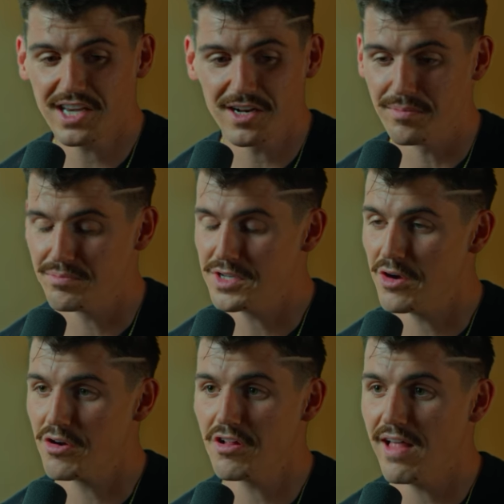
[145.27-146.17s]
get them, you
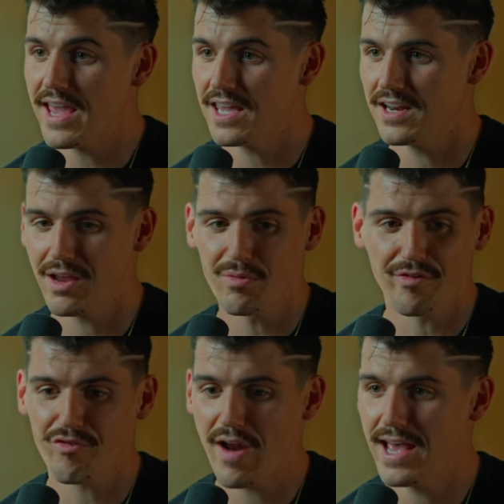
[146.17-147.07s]
know, clanking. they were
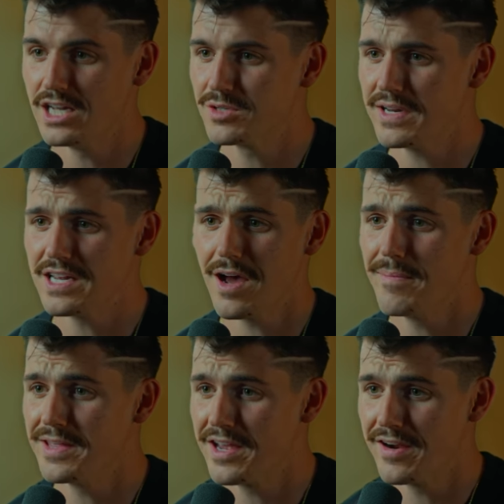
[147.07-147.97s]
friends, but he'd
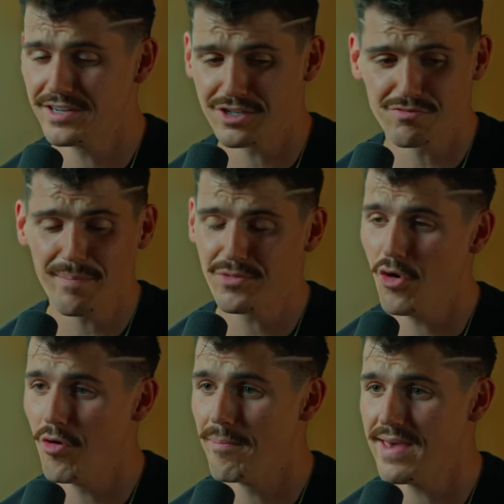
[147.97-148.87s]
come in there and disrupt the
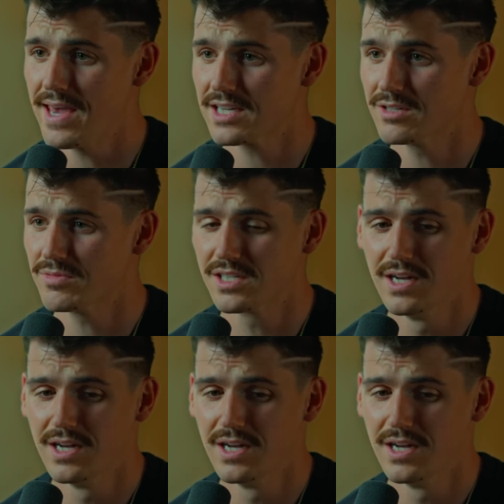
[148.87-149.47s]
whole mix. It was,